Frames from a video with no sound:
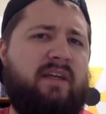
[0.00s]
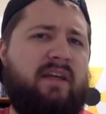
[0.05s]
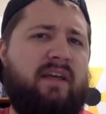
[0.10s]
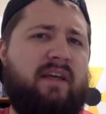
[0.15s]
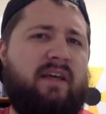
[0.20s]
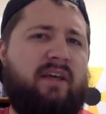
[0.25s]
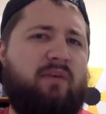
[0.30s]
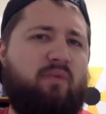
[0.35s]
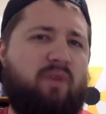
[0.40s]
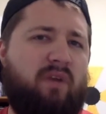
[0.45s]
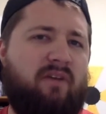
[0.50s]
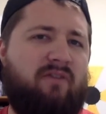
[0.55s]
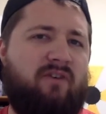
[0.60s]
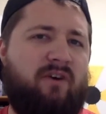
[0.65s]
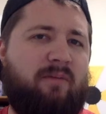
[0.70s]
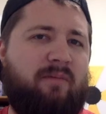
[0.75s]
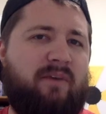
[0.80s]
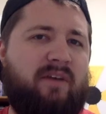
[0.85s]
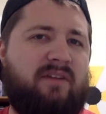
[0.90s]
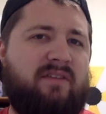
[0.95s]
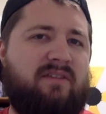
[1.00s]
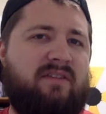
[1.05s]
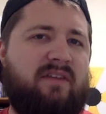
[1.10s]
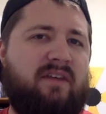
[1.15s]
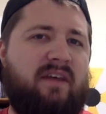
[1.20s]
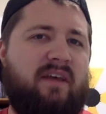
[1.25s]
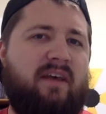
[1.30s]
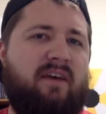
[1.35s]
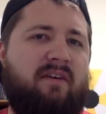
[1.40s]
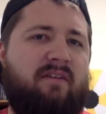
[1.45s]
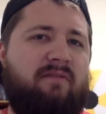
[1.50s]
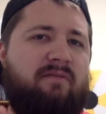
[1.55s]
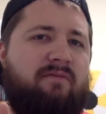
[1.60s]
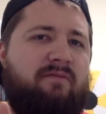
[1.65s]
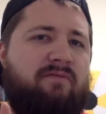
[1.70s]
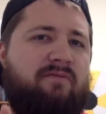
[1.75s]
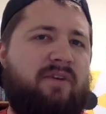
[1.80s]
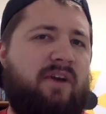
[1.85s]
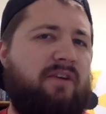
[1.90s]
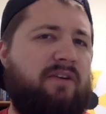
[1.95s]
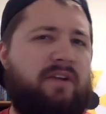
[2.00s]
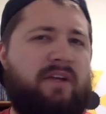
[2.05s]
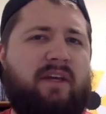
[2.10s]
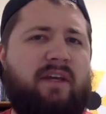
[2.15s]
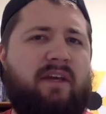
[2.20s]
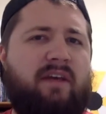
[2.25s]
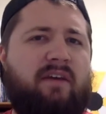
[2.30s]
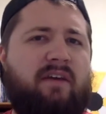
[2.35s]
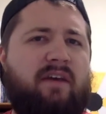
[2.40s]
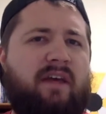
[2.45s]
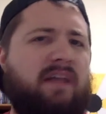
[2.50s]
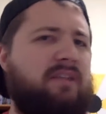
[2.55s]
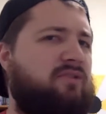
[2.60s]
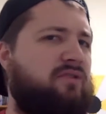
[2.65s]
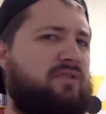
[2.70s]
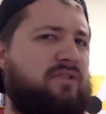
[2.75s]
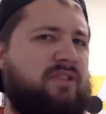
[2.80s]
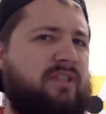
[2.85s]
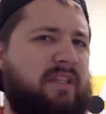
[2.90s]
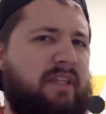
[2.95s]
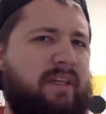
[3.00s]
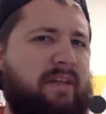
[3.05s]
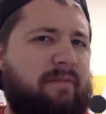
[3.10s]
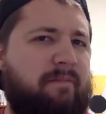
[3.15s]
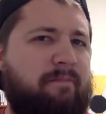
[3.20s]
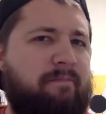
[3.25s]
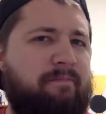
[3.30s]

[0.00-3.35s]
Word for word: Nick, and one of them is very interesting.